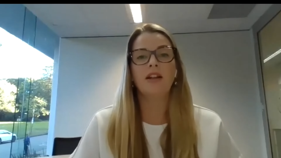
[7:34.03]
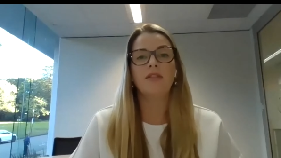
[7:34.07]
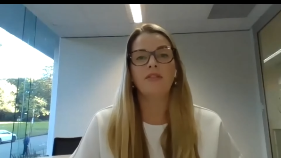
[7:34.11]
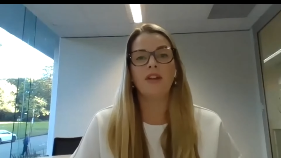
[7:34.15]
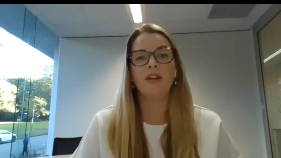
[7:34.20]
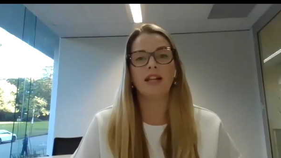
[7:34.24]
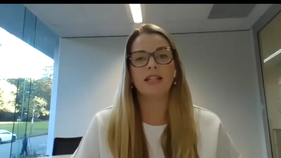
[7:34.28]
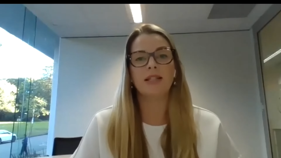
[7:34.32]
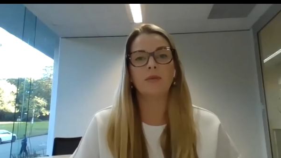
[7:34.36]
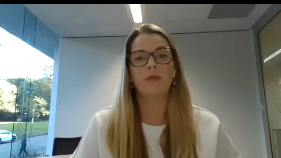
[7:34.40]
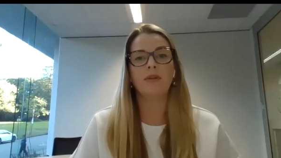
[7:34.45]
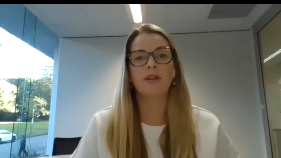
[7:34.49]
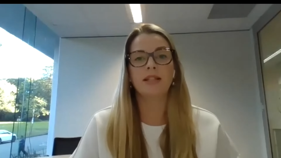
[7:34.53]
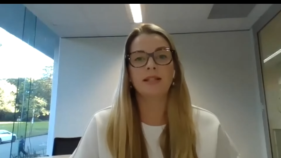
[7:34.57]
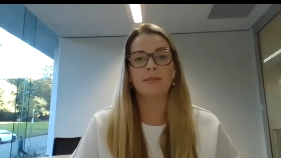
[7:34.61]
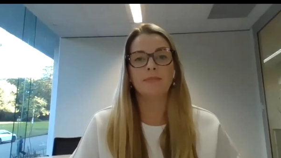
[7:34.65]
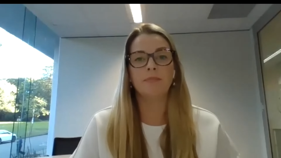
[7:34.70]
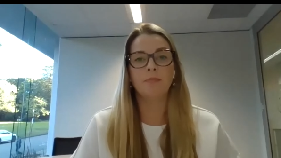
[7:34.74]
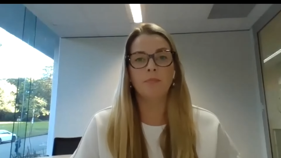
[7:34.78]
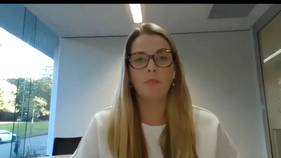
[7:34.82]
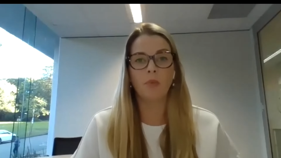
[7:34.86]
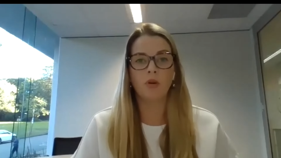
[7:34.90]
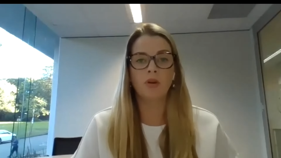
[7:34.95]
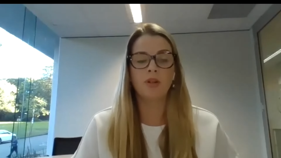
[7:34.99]
that's when it's
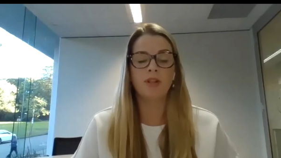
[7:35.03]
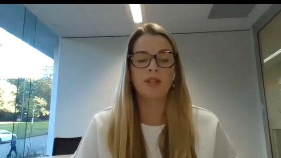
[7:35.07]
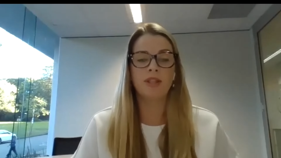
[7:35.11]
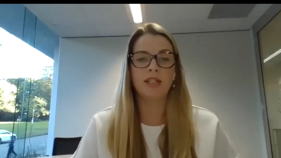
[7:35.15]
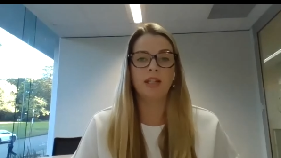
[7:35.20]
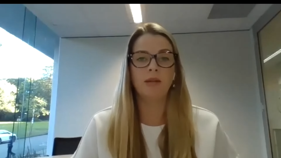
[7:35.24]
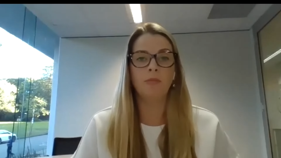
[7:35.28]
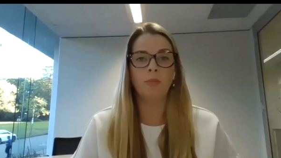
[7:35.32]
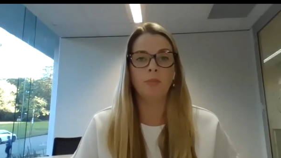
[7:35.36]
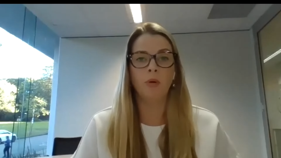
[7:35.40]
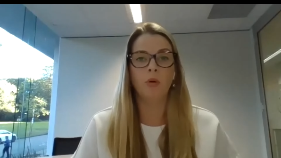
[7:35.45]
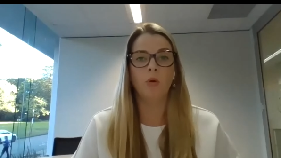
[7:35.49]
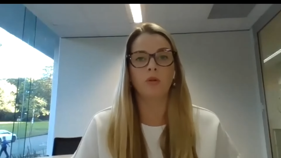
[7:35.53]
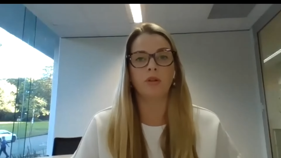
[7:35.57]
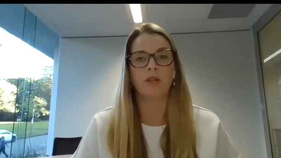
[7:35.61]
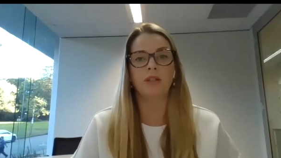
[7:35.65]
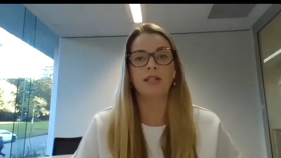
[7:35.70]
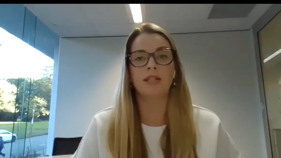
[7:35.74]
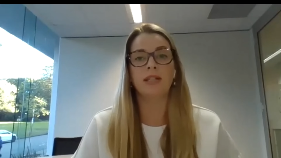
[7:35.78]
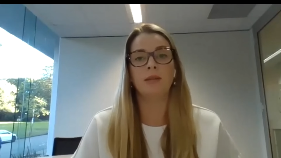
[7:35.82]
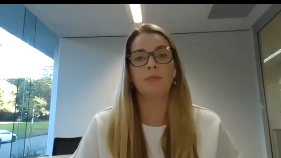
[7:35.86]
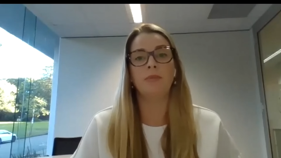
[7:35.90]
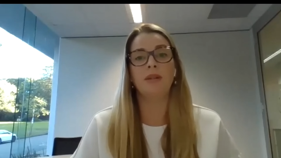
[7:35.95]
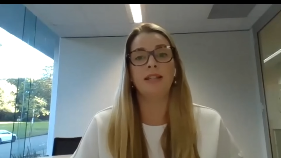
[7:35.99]
most
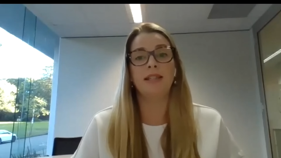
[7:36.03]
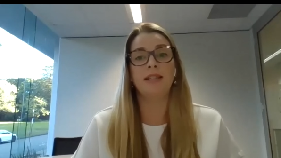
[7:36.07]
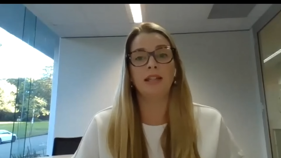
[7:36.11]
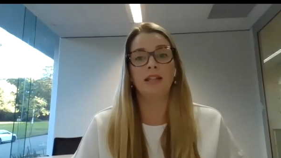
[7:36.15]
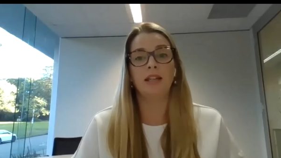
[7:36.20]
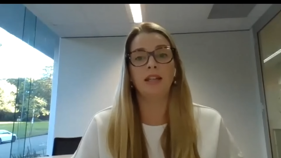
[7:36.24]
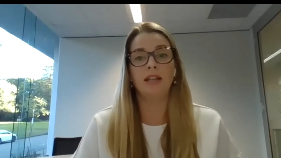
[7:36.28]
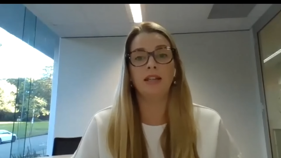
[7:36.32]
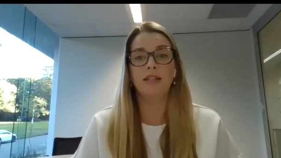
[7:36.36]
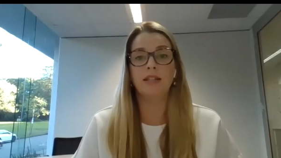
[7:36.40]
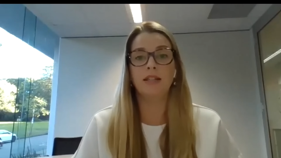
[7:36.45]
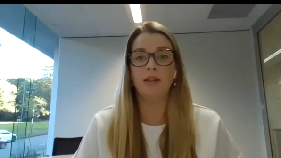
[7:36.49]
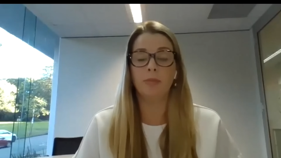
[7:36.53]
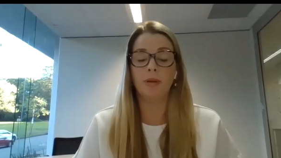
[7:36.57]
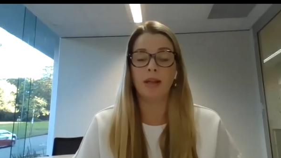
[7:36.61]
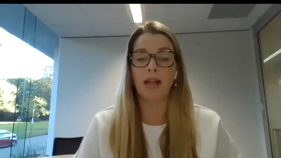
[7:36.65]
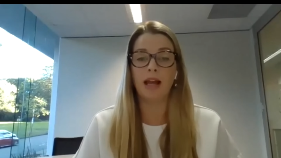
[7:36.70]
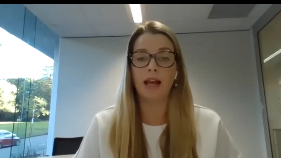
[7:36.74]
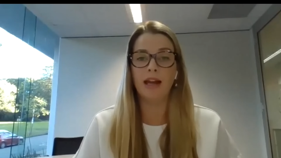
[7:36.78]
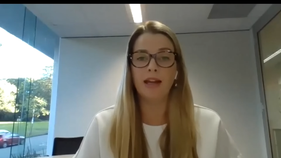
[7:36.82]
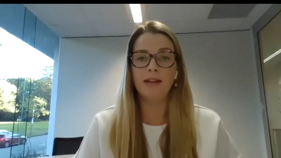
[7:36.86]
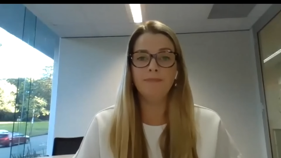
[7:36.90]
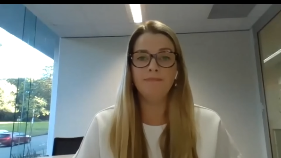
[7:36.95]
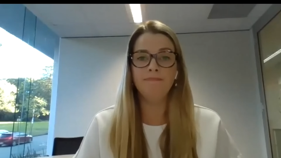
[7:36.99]
important to be sticking to your
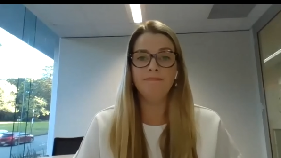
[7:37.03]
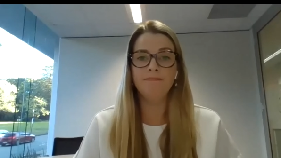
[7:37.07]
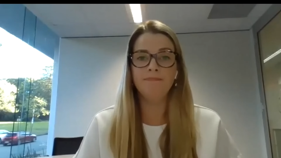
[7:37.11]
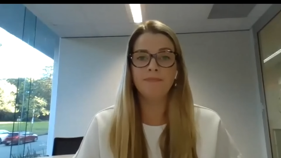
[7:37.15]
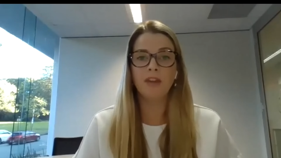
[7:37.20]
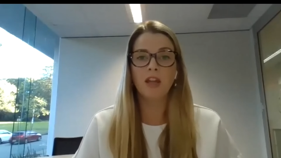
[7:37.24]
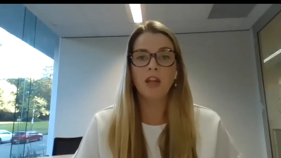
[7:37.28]
plan.